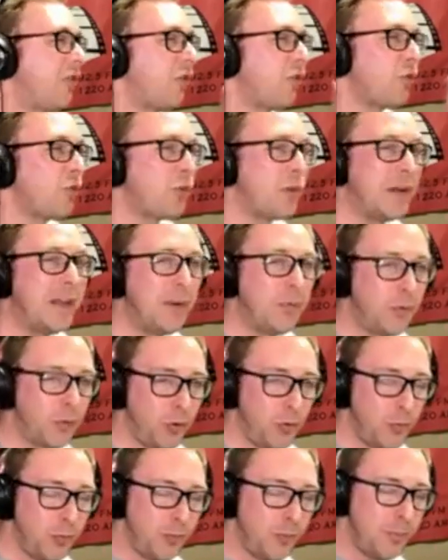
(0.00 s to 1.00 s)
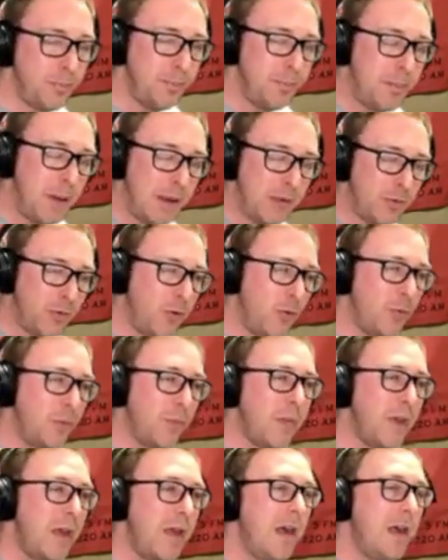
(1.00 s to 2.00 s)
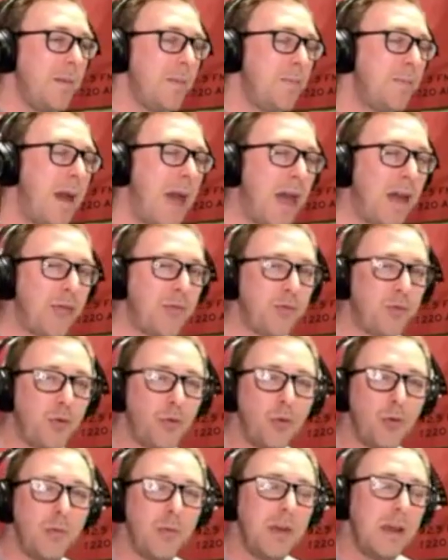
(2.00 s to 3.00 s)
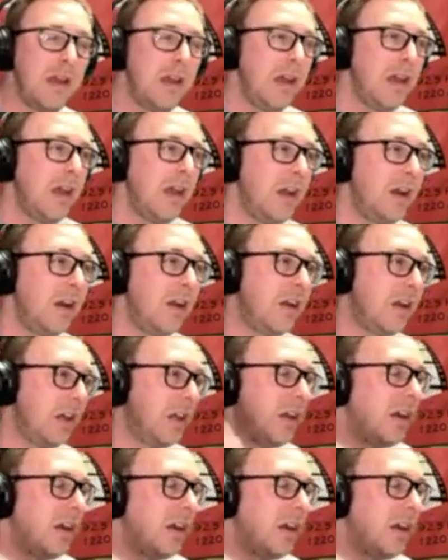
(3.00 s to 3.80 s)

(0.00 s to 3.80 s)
three rooms. Bedroom, bathroom, and a